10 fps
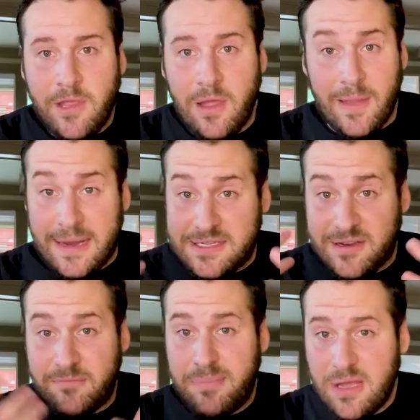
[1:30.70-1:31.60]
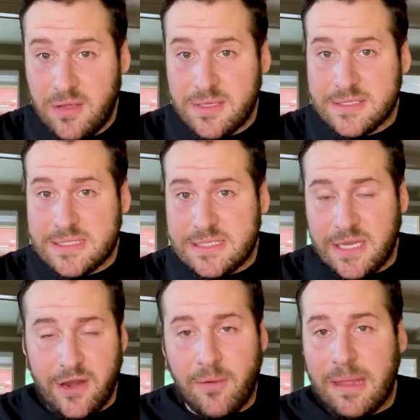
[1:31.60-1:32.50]
collected bills,
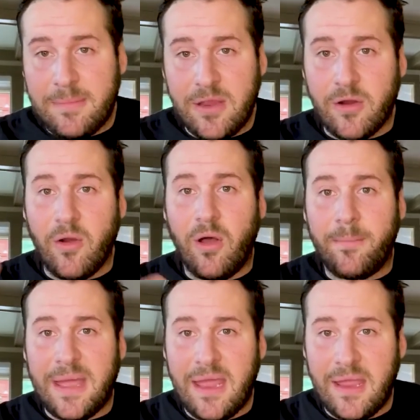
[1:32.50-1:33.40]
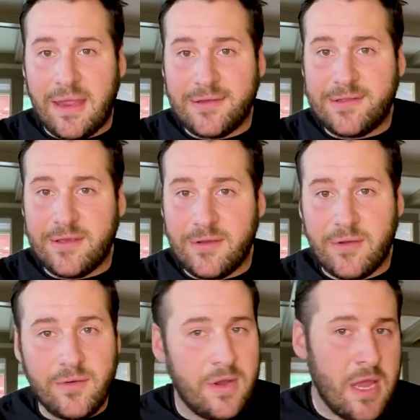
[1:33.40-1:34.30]
you know, maybe you're all paying
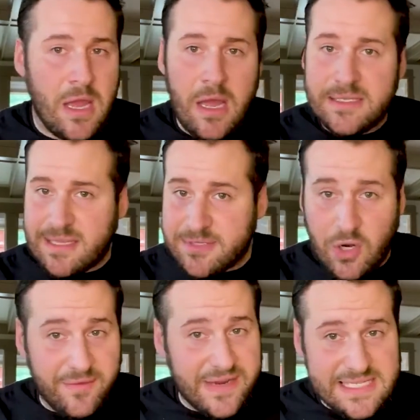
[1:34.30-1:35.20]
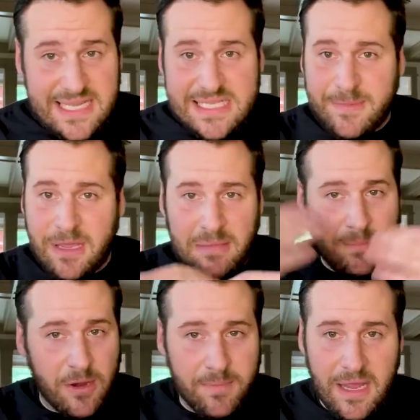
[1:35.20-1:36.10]
into some sort of an assessment,
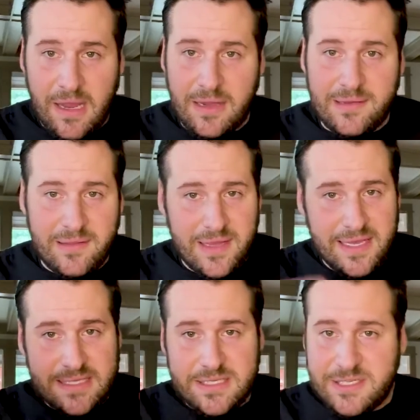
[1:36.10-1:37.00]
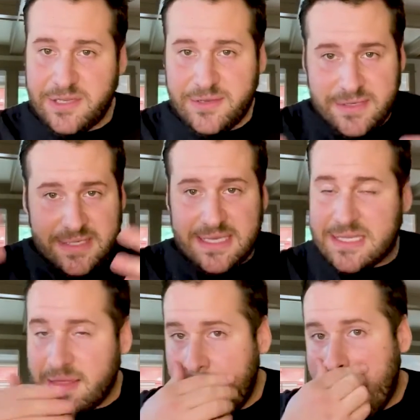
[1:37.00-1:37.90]
maybe you're paying into this, dues, this
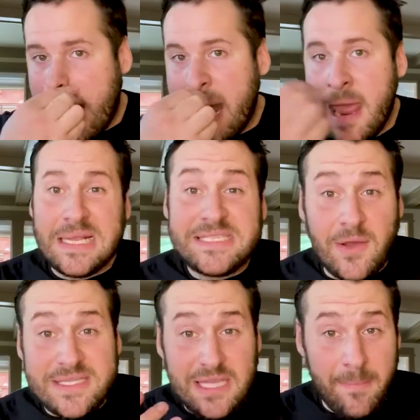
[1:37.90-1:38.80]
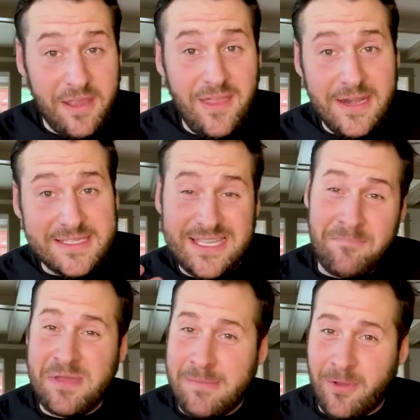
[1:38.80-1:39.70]
and that. So it's appealing to
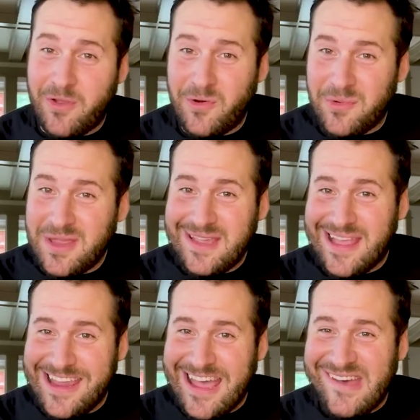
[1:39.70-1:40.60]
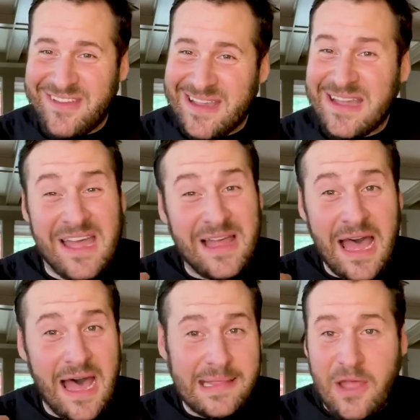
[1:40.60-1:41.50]
some people who really like having
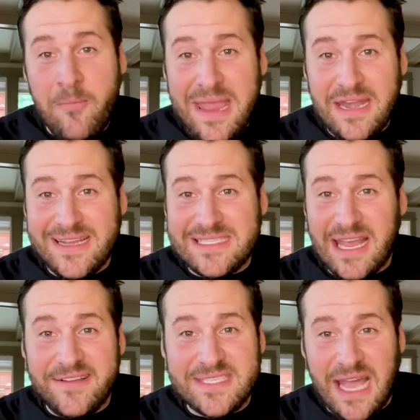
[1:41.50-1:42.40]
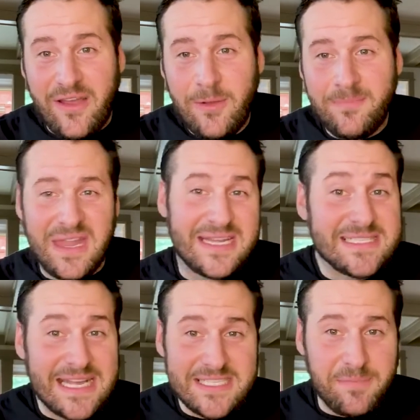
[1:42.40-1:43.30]
a low maintenance lifestyle, and it's
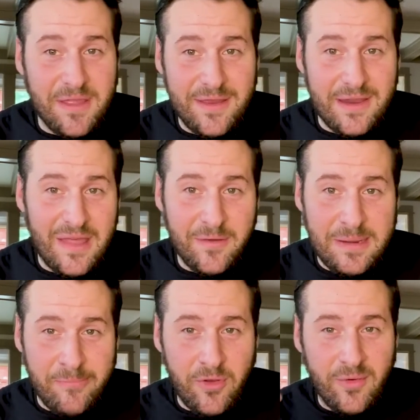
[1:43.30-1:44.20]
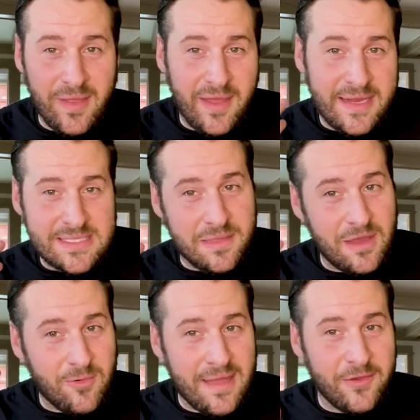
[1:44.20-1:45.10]
less appealing to other people who realize that
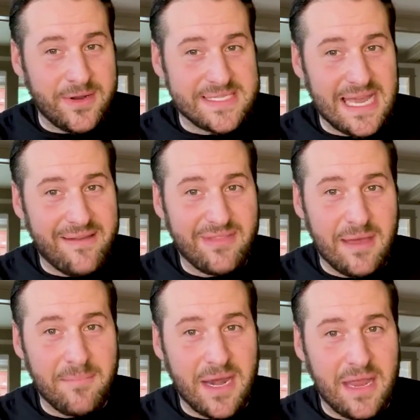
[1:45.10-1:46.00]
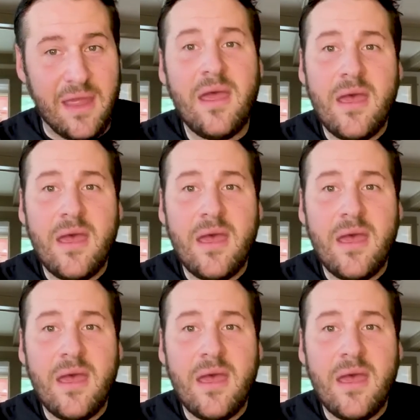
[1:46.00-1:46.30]
they'd rather just have that money